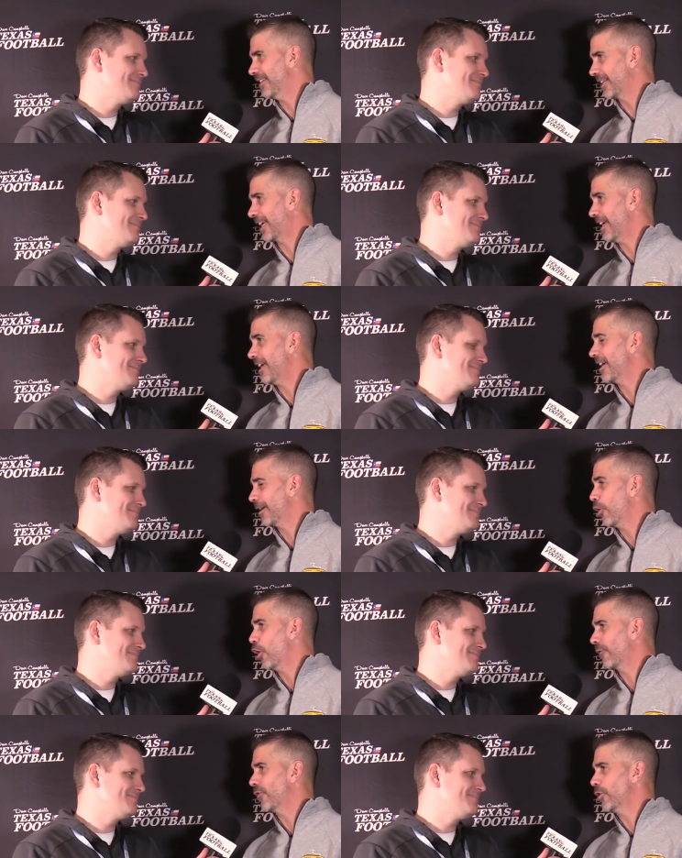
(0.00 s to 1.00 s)
Speaker 1: King and
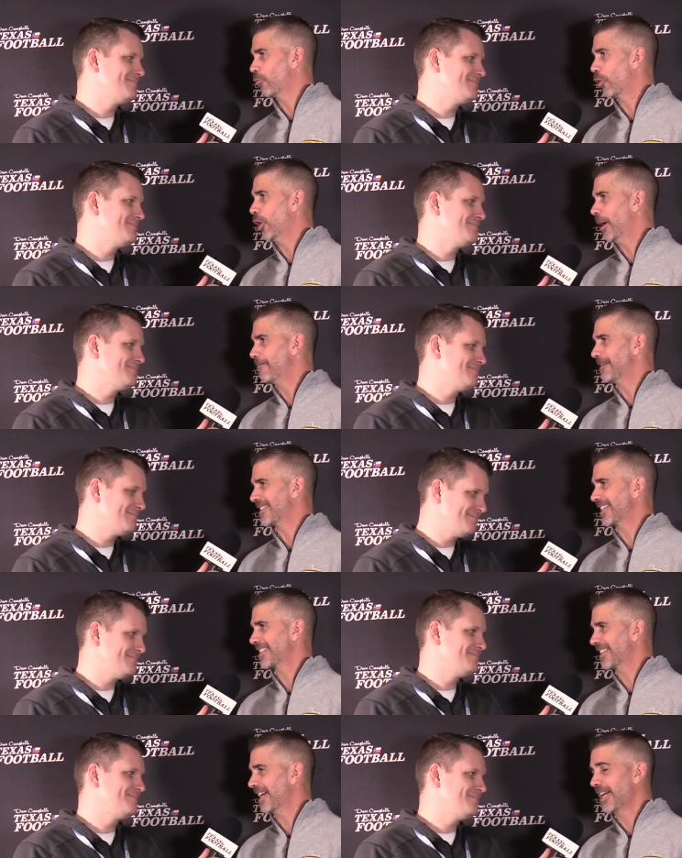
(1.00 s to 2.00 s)
Longview were up in
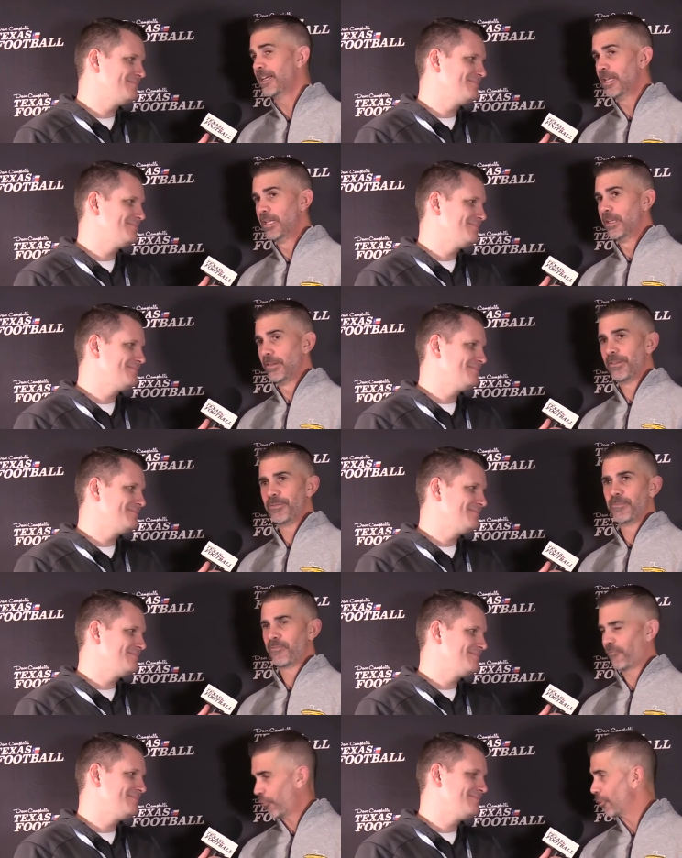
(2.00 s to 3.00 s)
6A,
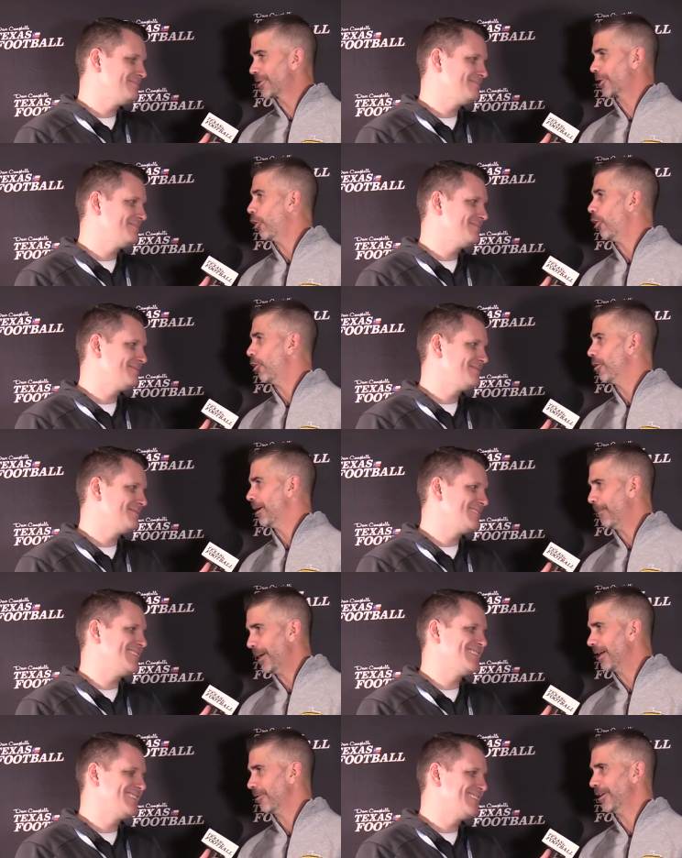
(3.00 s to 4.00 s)
first call
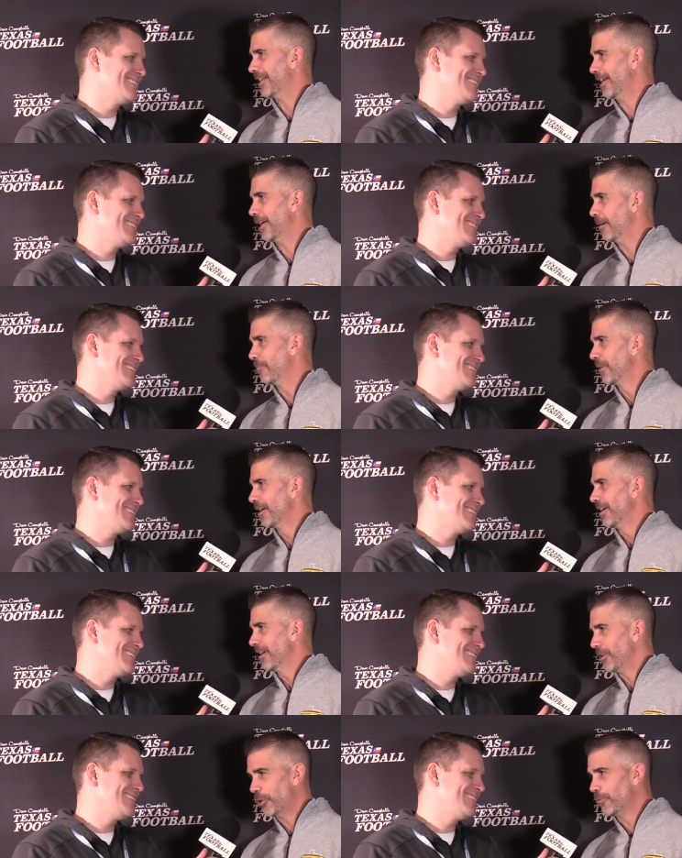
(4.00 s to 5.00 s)
immediately to him
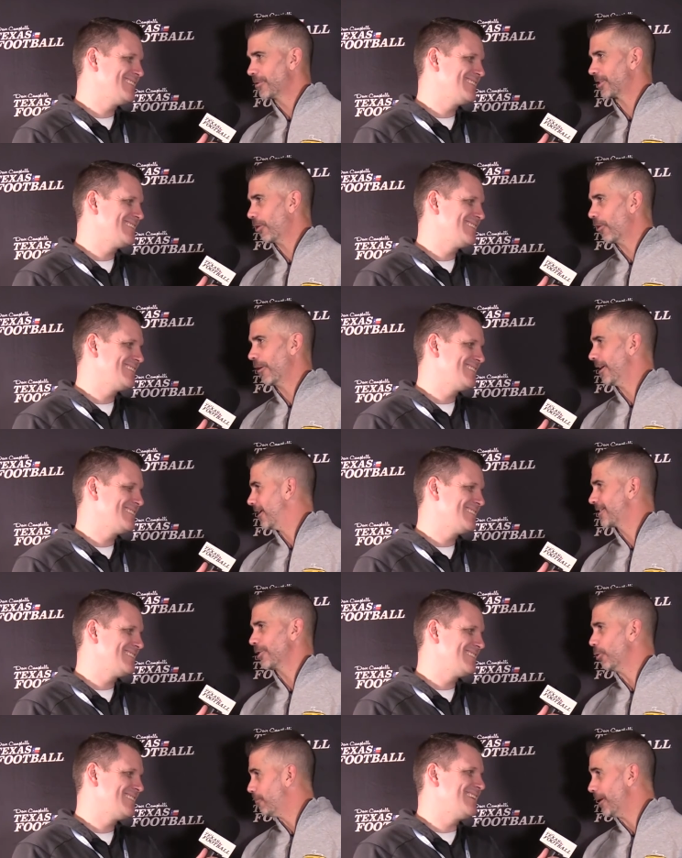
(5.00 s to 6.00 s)
you sorry
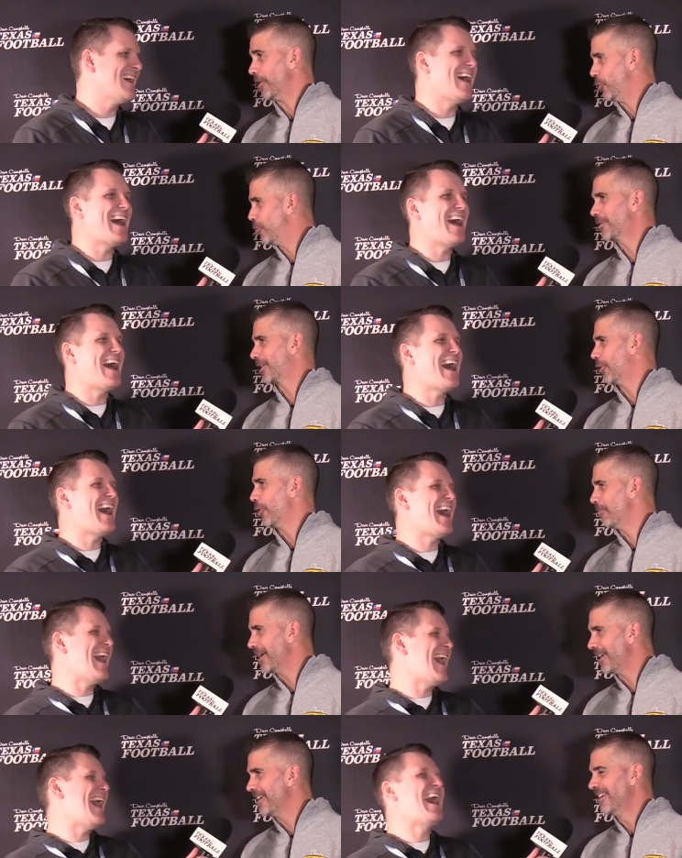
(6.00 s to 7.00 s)
SOB. You told
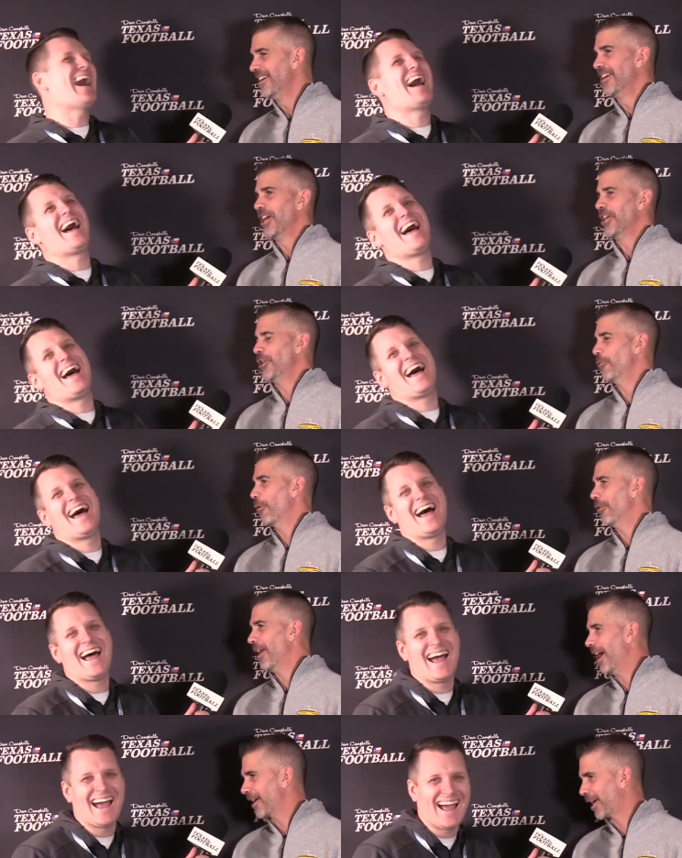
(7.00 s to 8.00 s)
me you were
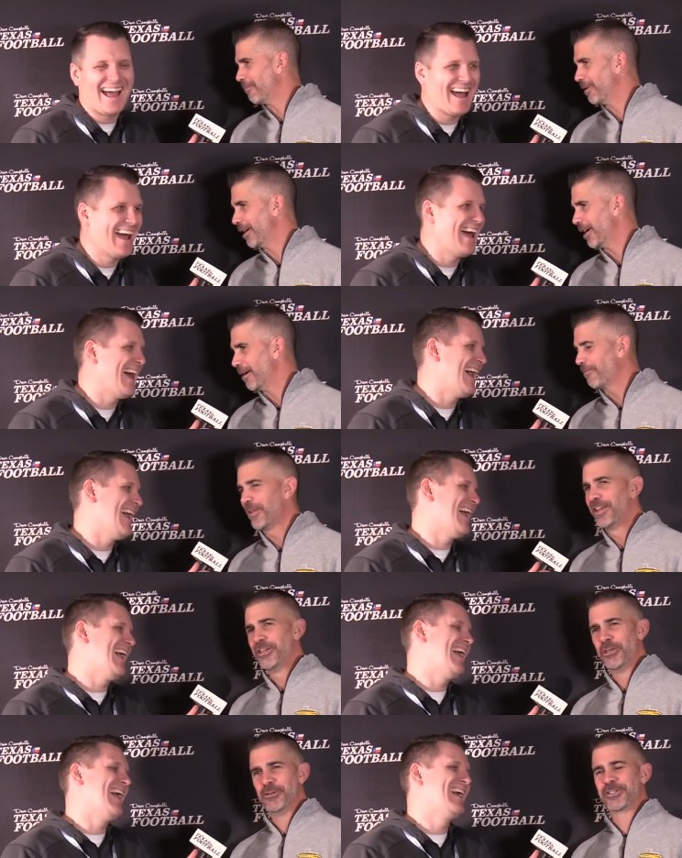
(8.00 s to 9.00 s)
not coming up.
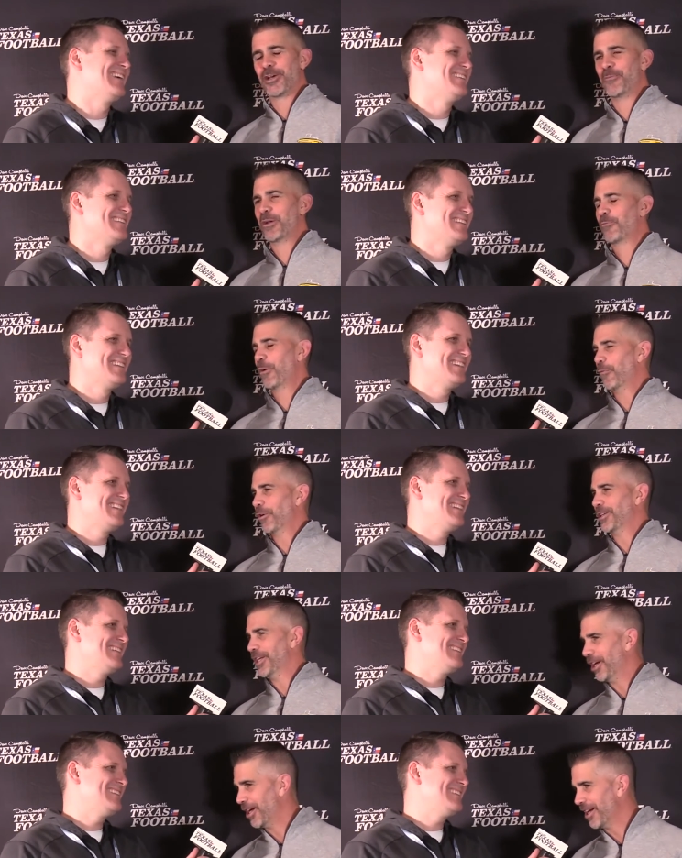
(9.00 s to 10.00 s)
You told me we were
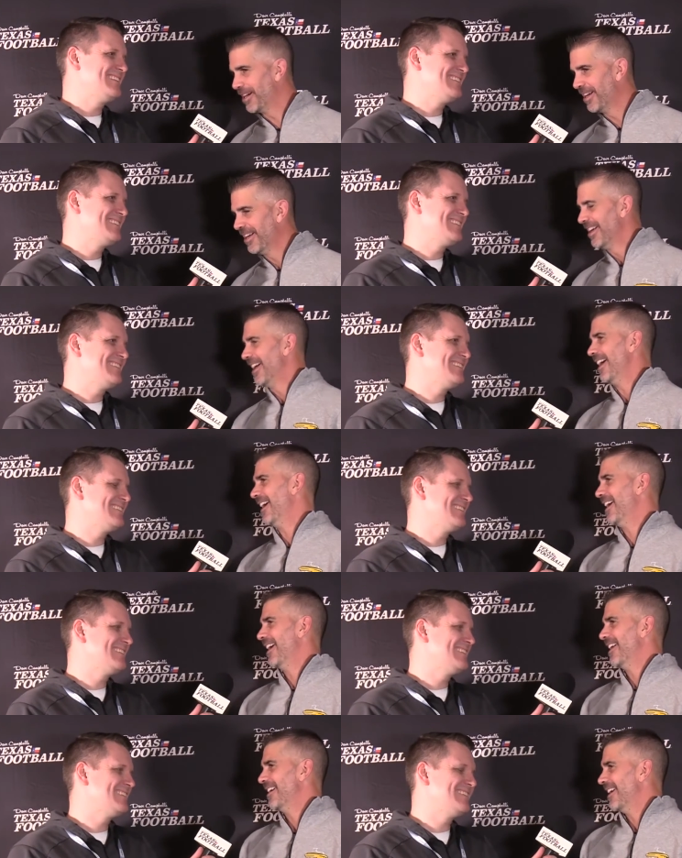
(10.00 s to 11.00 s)
done.
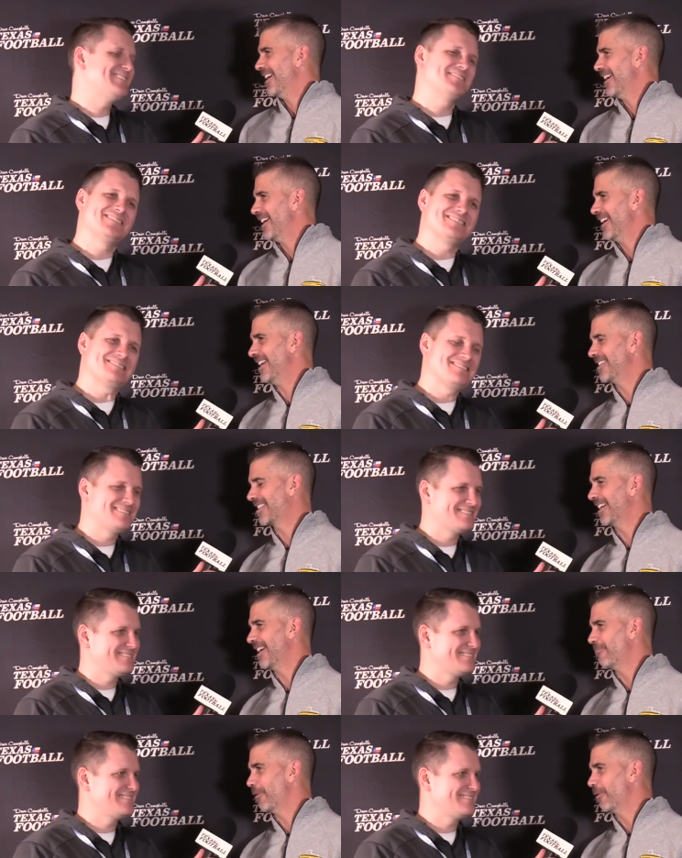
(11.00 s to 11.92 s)
And uh, he said,